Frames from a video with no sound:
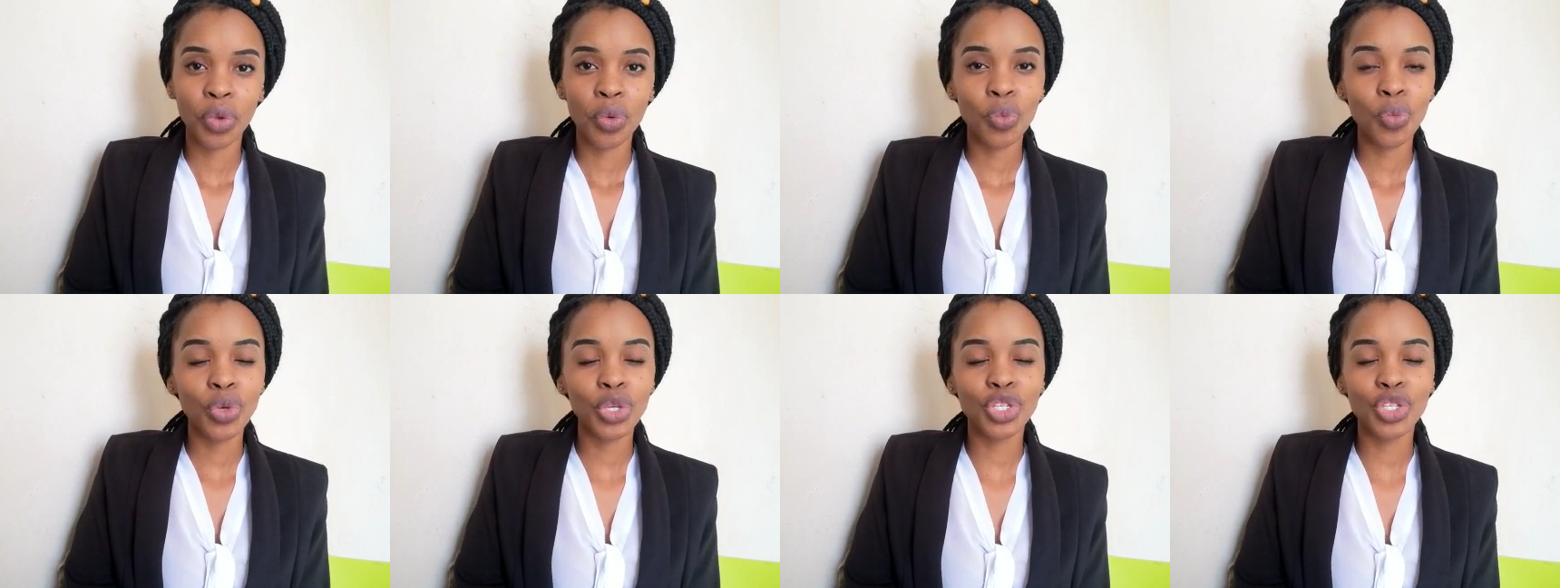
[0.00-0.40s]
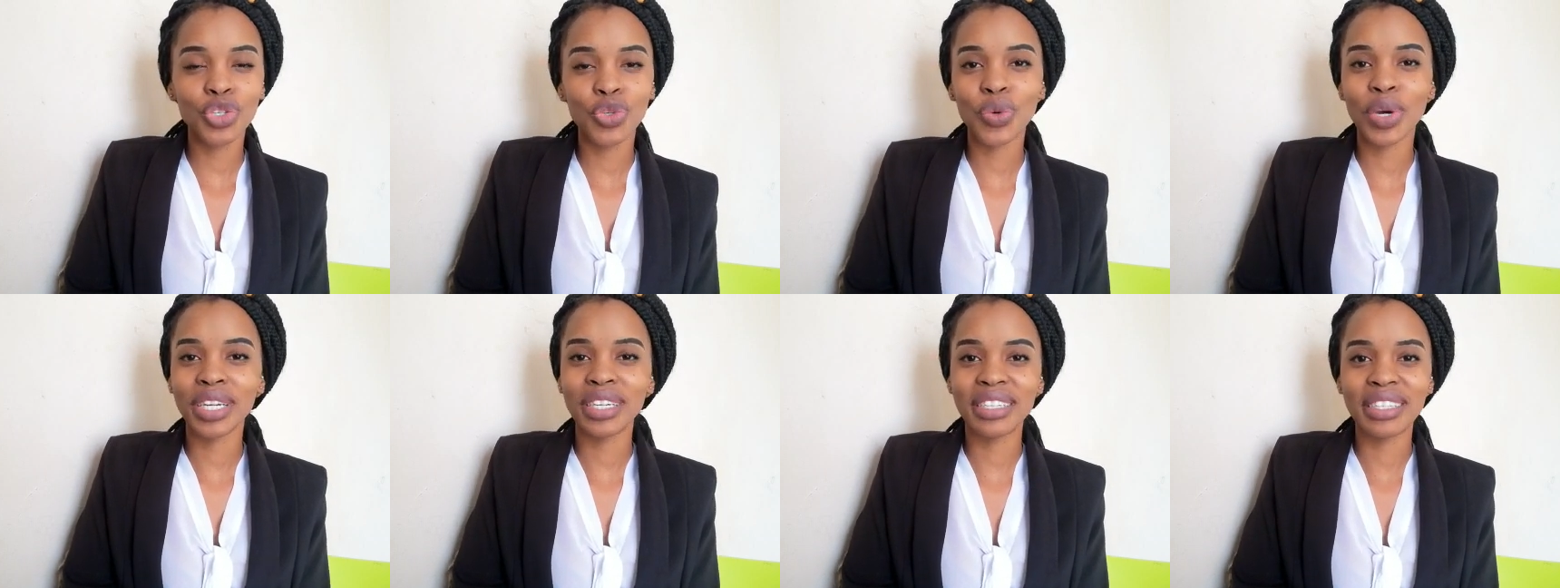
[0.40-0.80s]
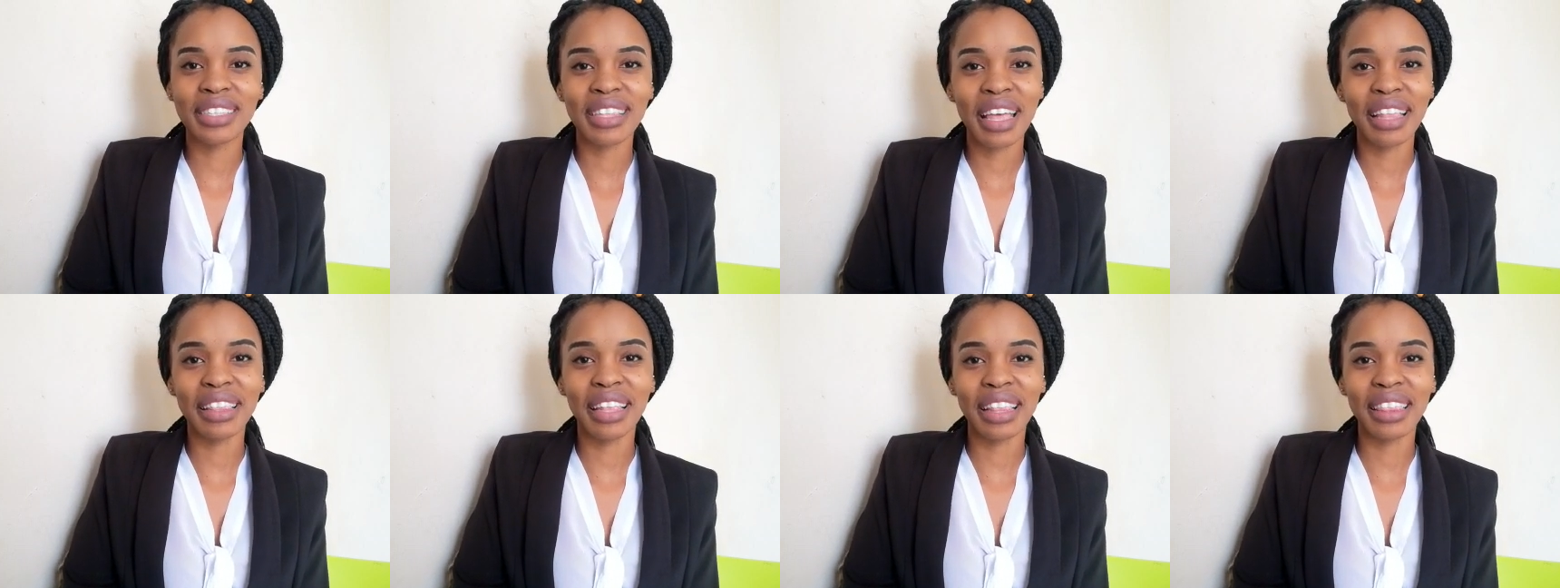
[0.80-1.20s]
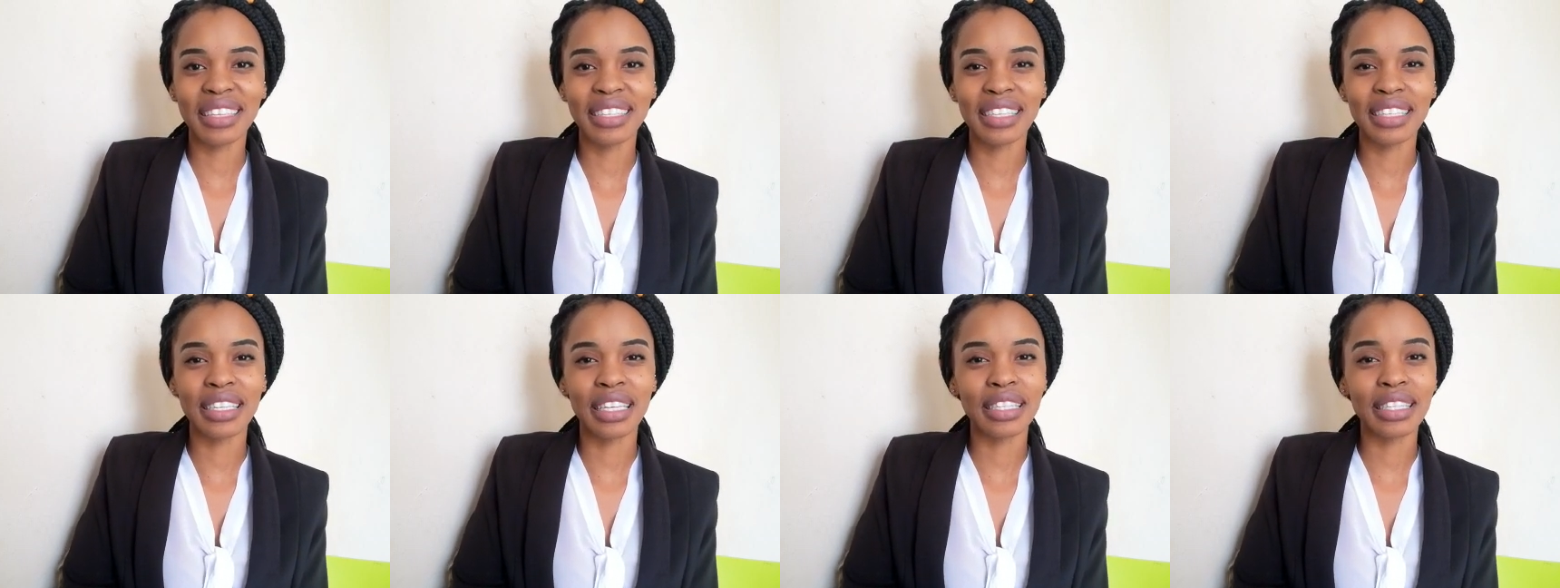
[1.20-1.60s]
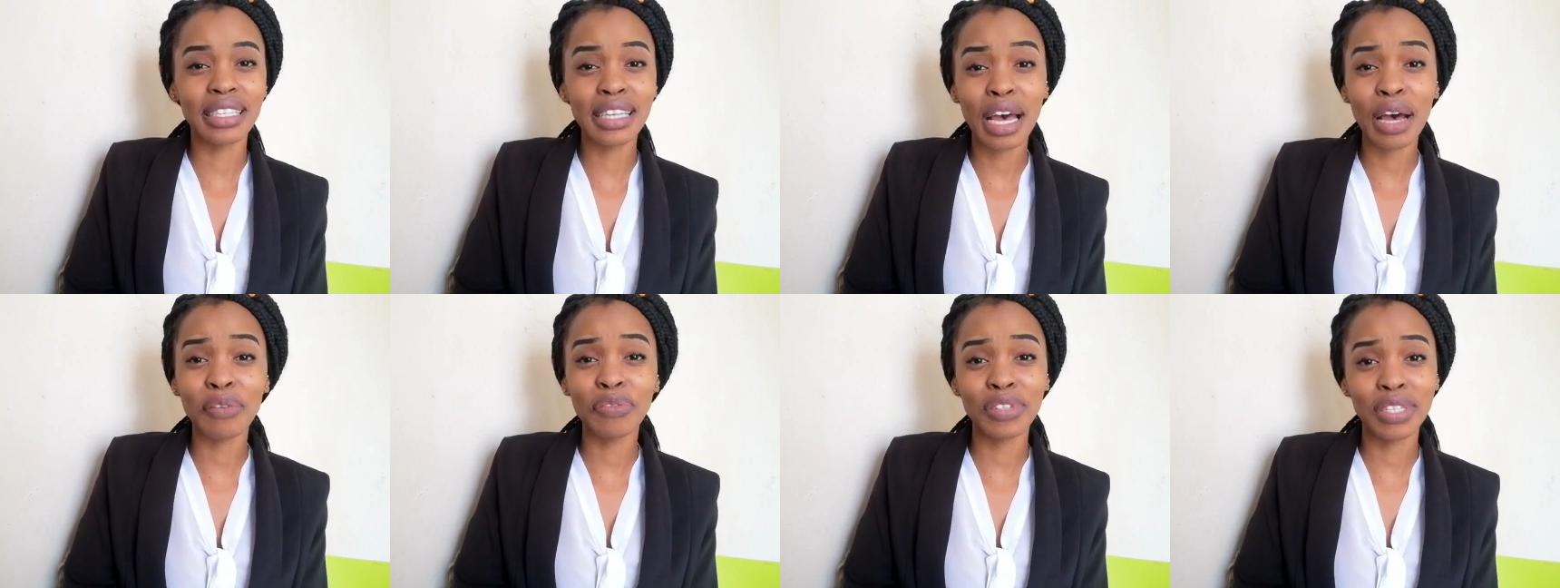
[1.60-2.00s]
We do understand that this is a
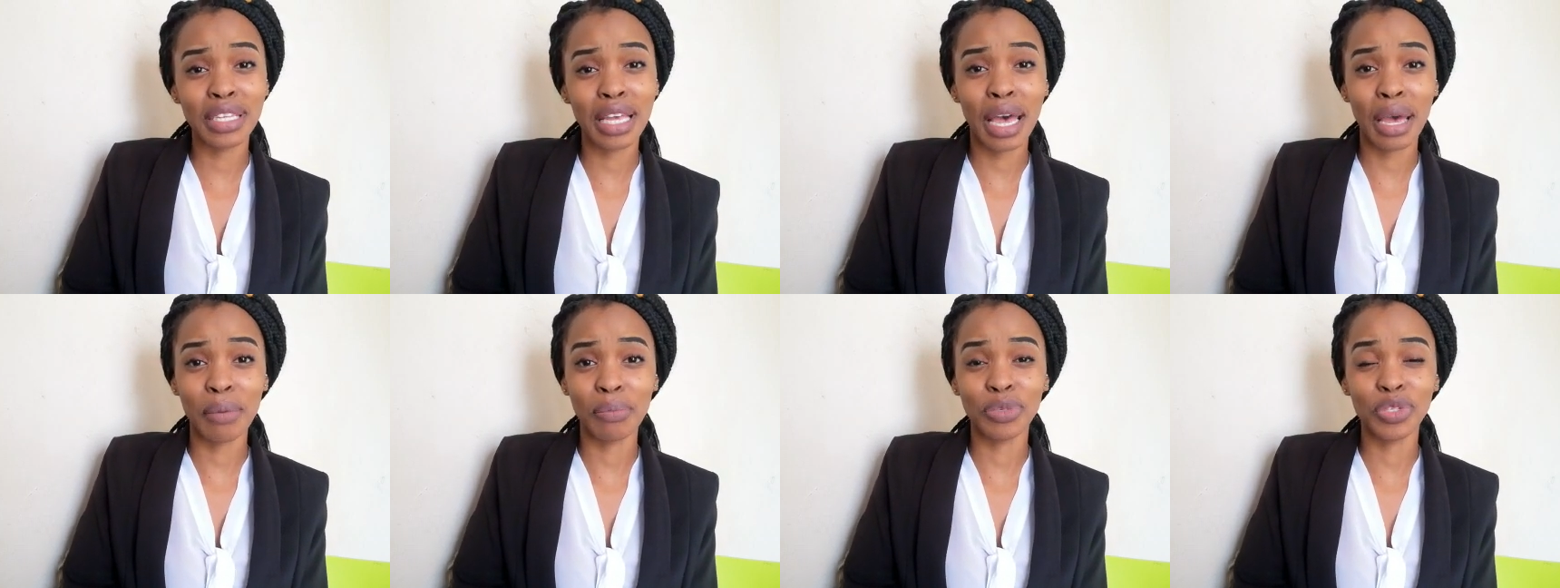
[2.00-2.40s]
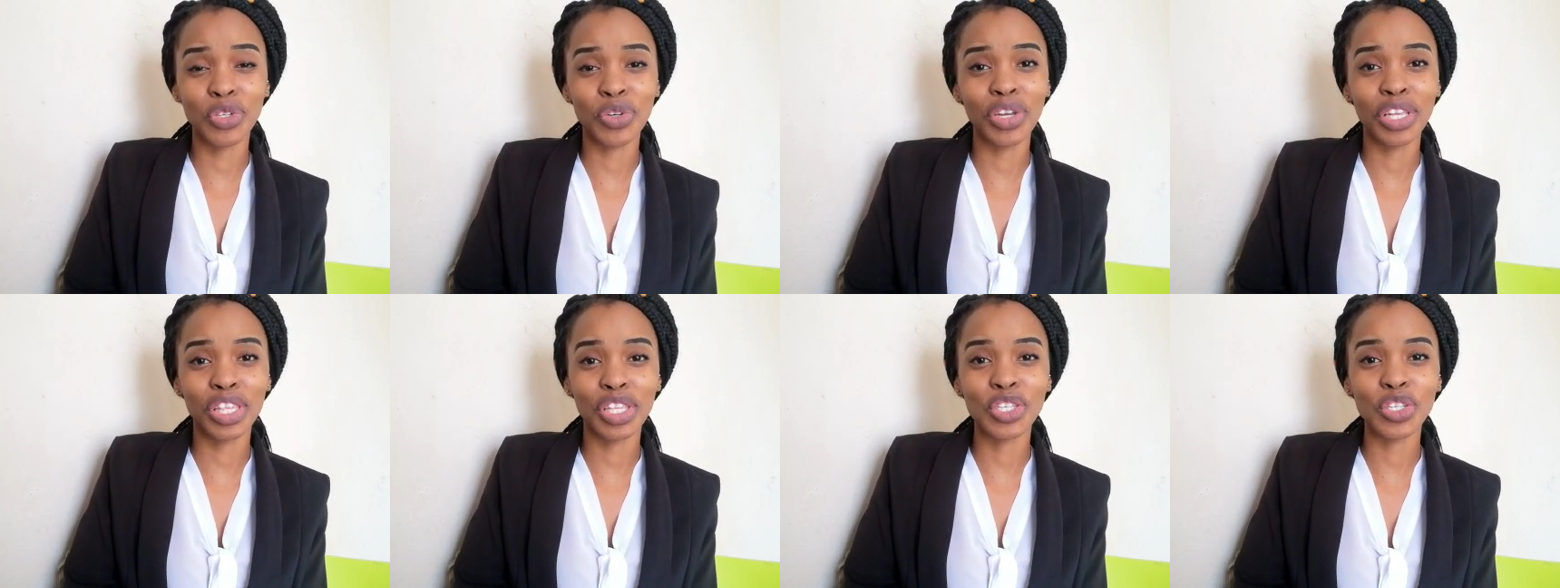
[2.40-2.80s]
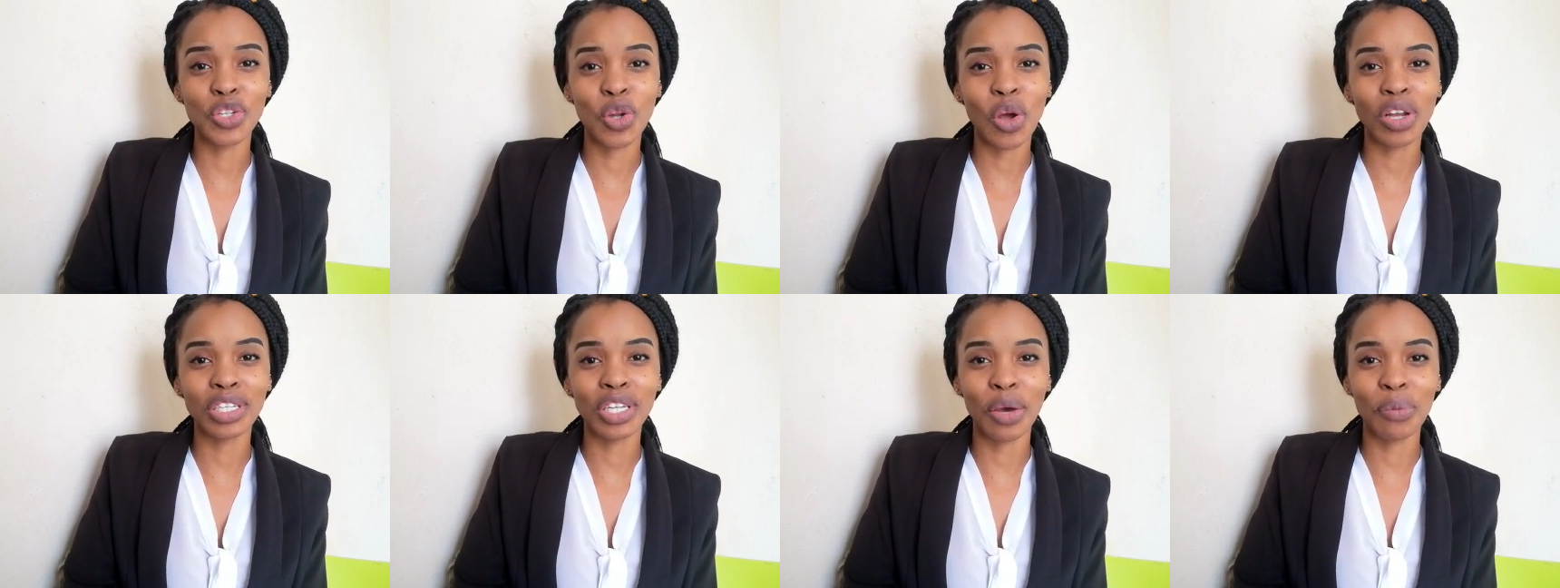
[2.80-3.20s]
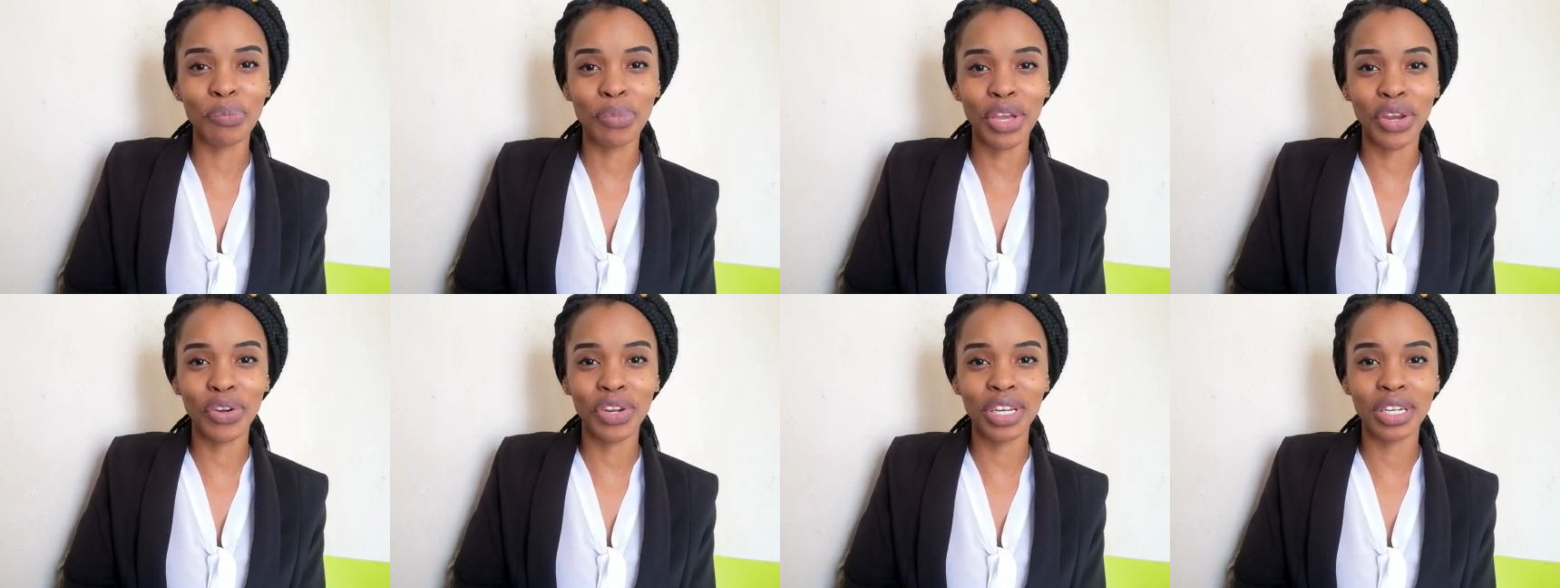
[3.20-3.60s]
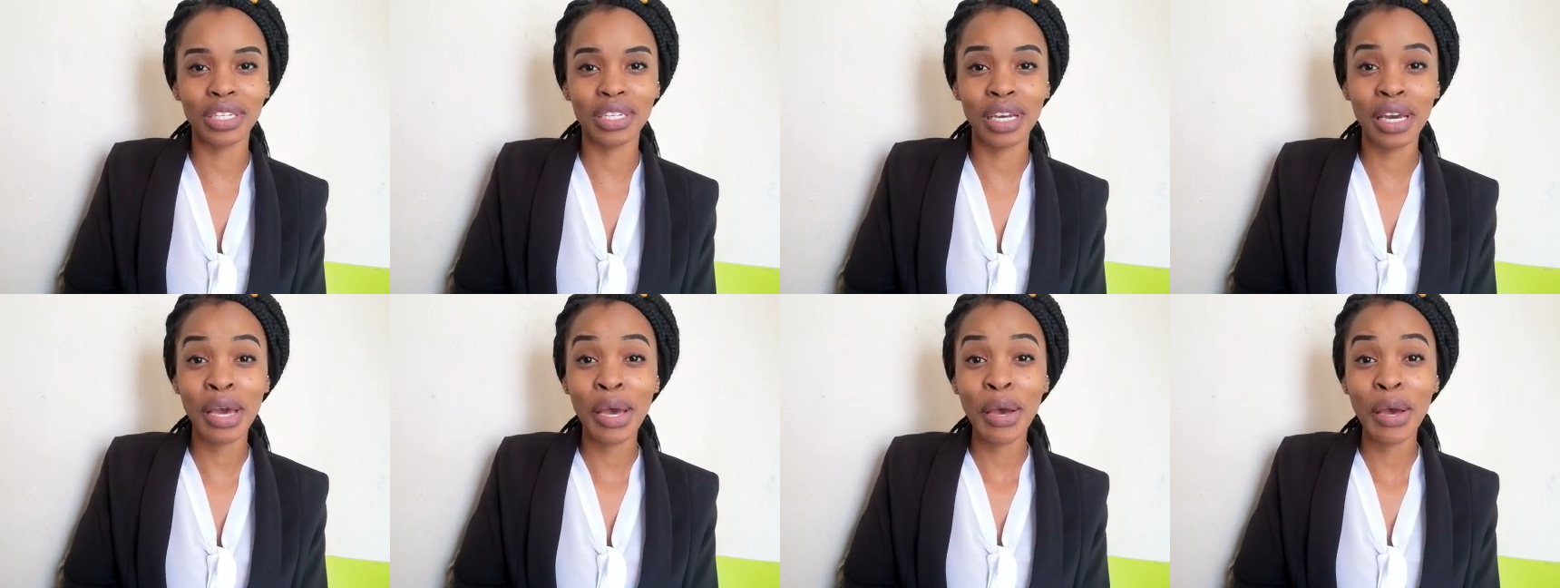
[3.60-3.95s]
tough time during this lockdown period,